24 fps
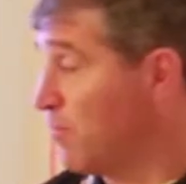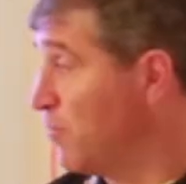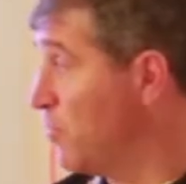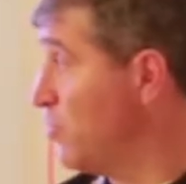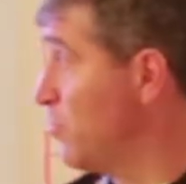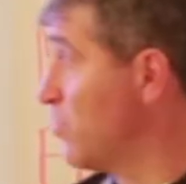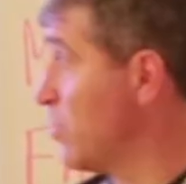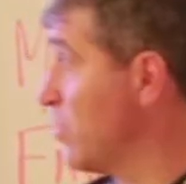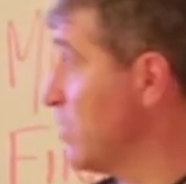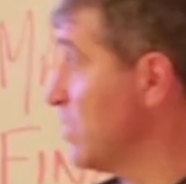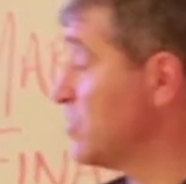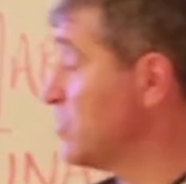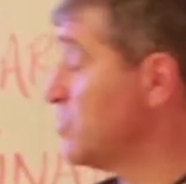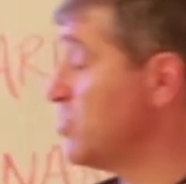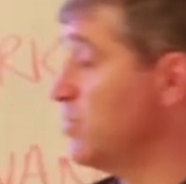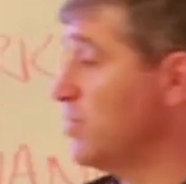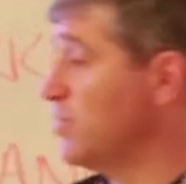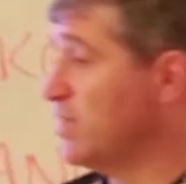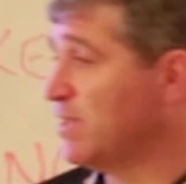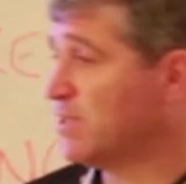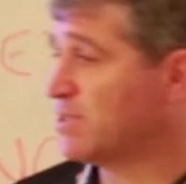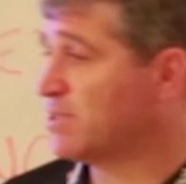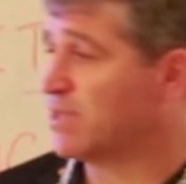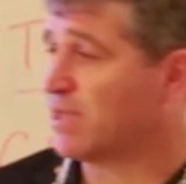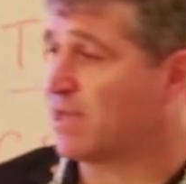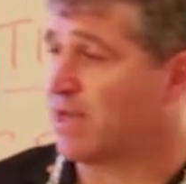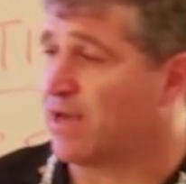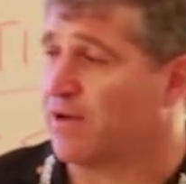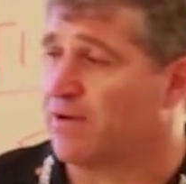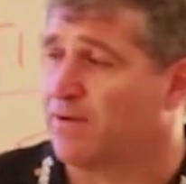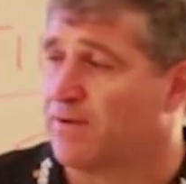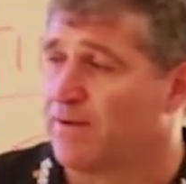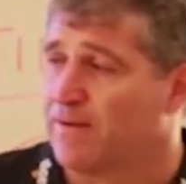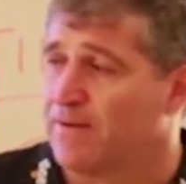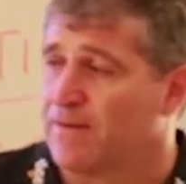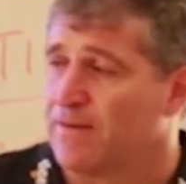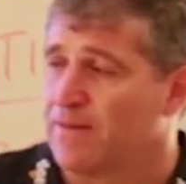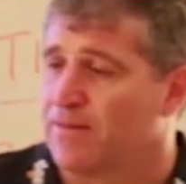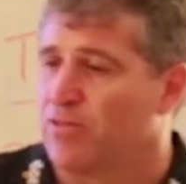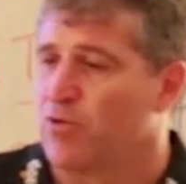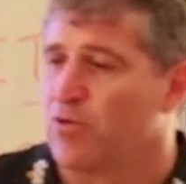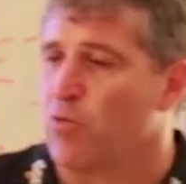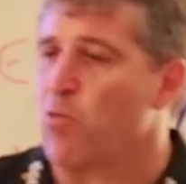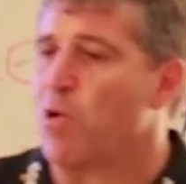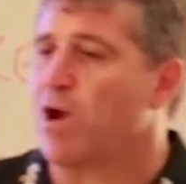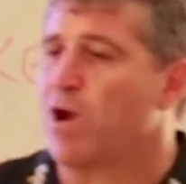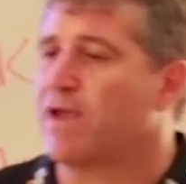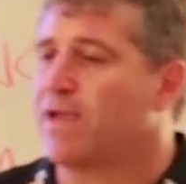on board, I think two years ago,
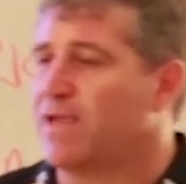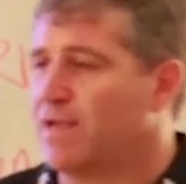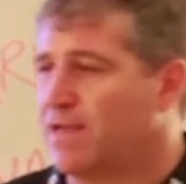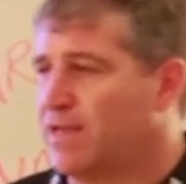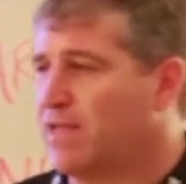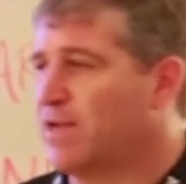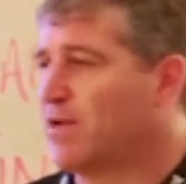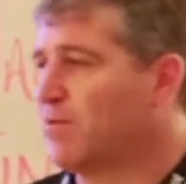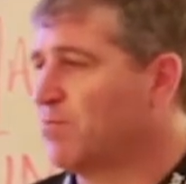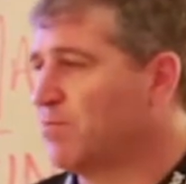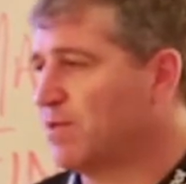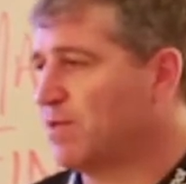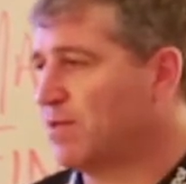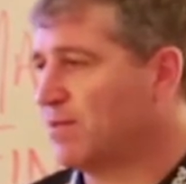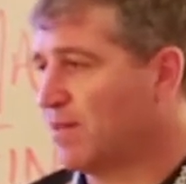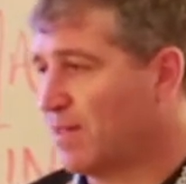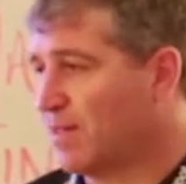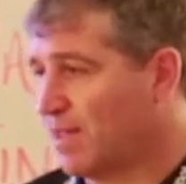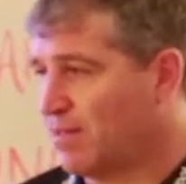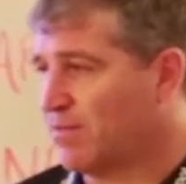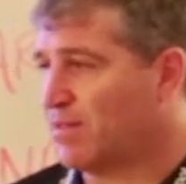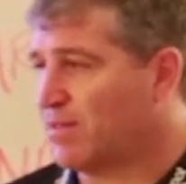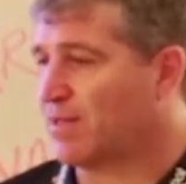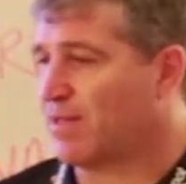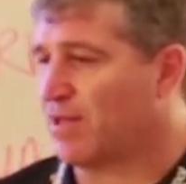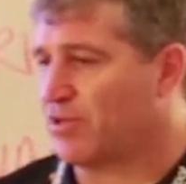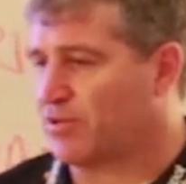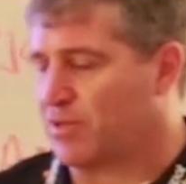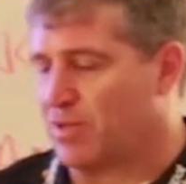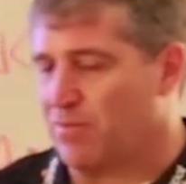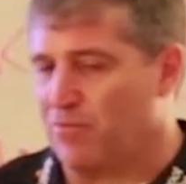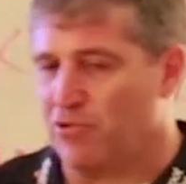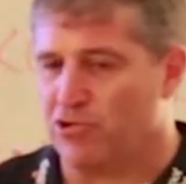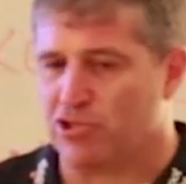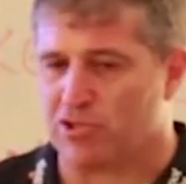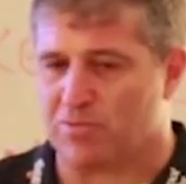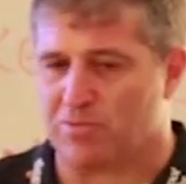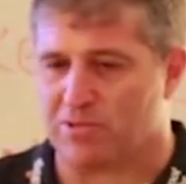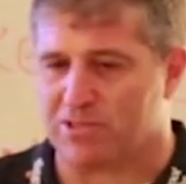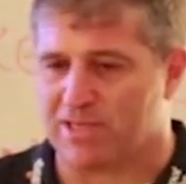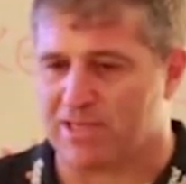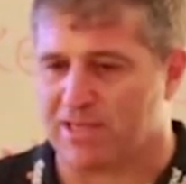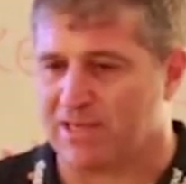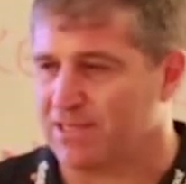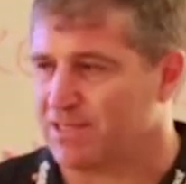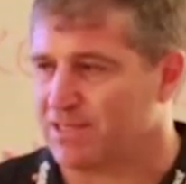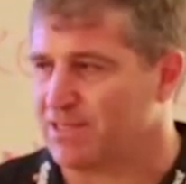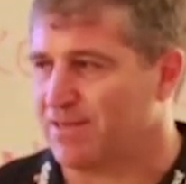the way he did it, we, they, the commercial
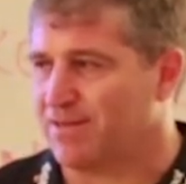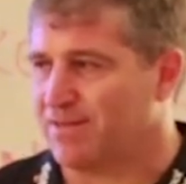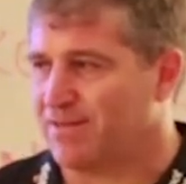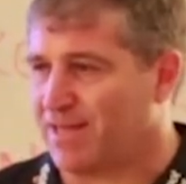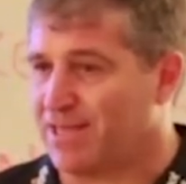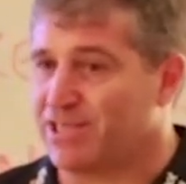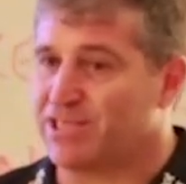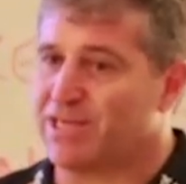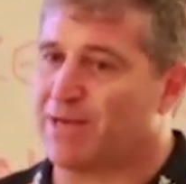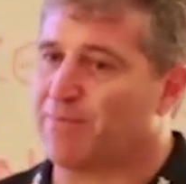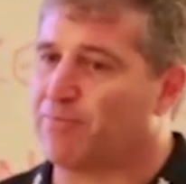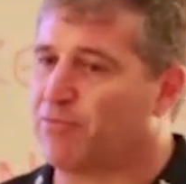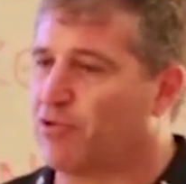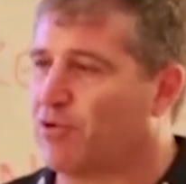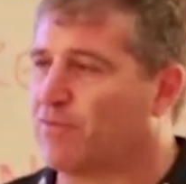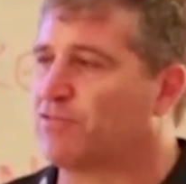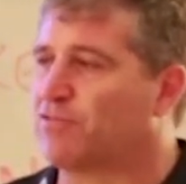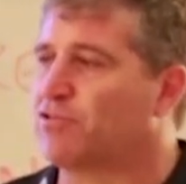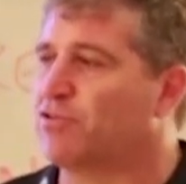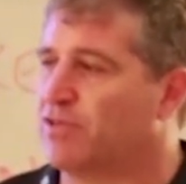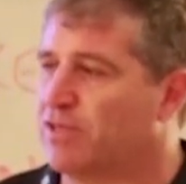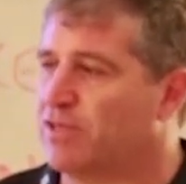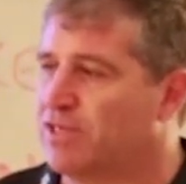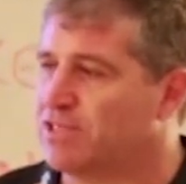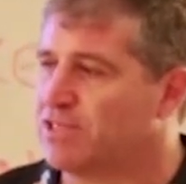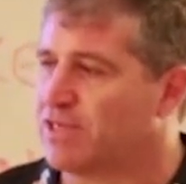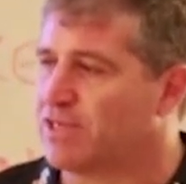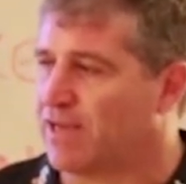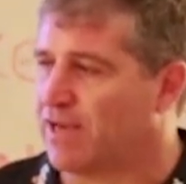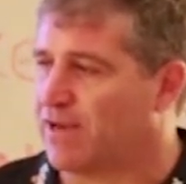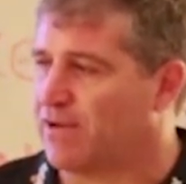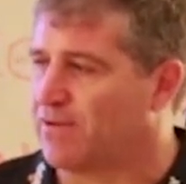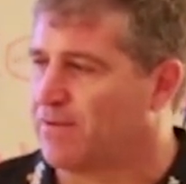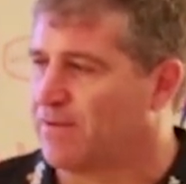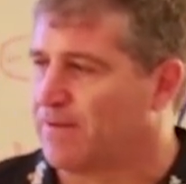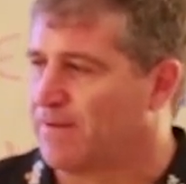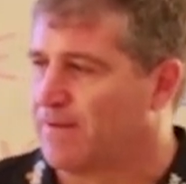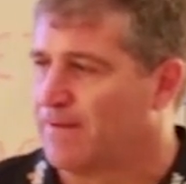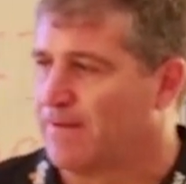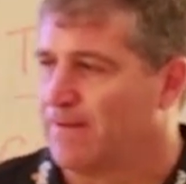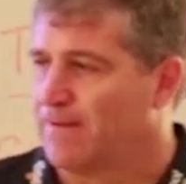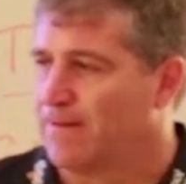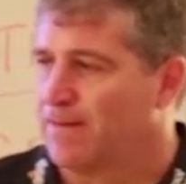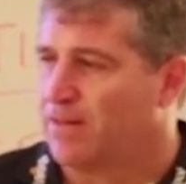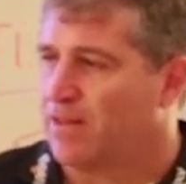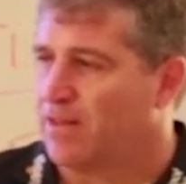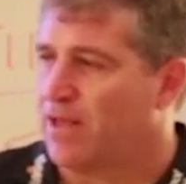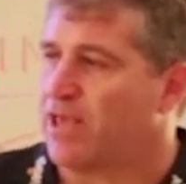said, listen, they jumped off two years ago.
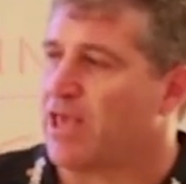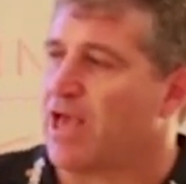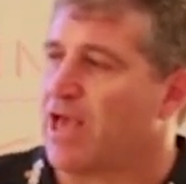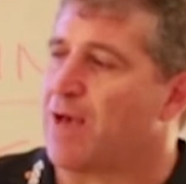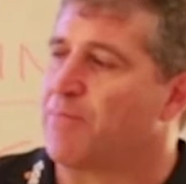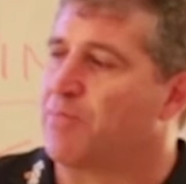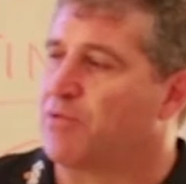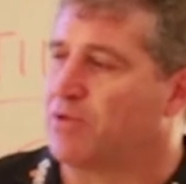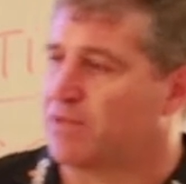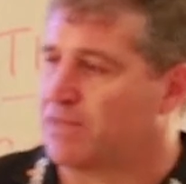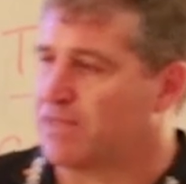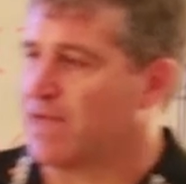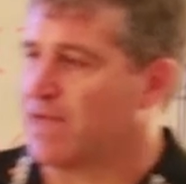Are you happy to